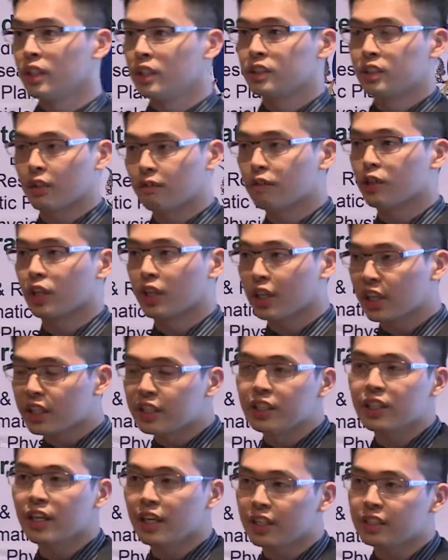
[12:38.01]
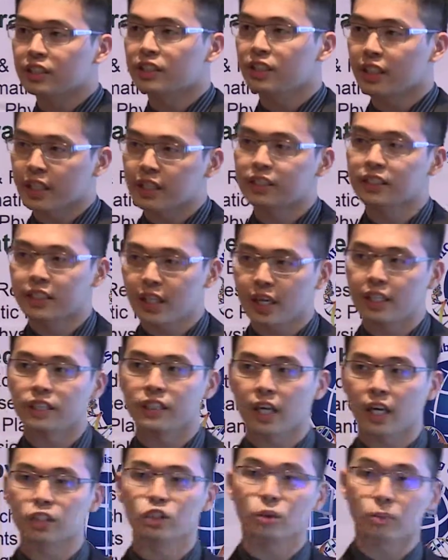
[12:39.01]
some of the cleaning agent that contains
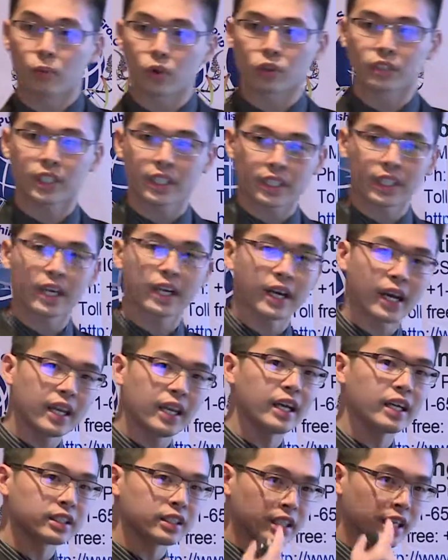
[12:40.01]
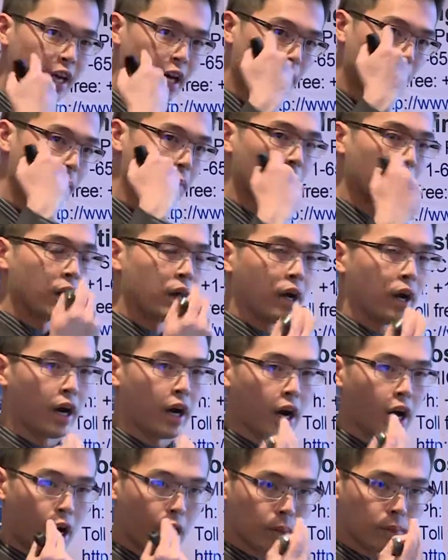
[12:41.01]
hydrogen peroxide that can actually help
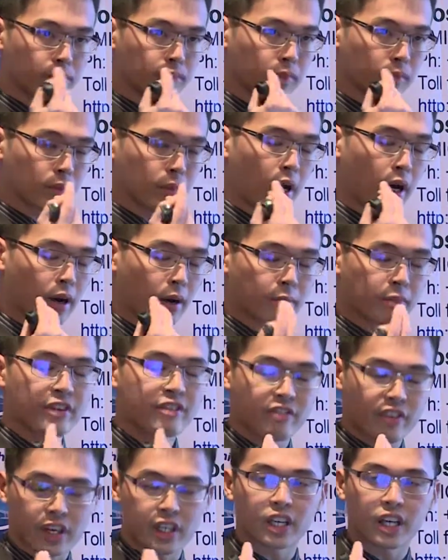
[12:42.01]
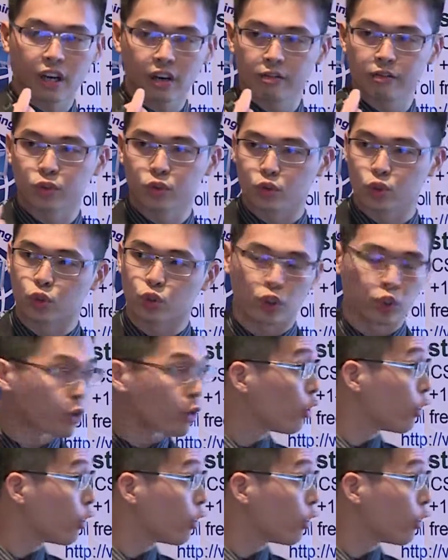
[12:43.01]
be very harmful to your